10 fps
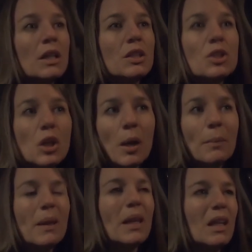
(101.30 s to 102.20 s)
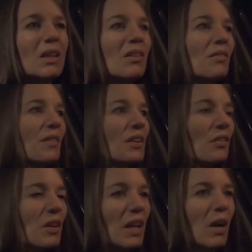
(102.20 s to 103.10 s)
the shopping, the
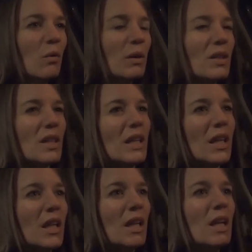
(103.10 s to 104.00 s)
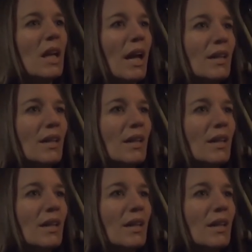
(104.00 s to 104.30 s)
figuring out what to eat.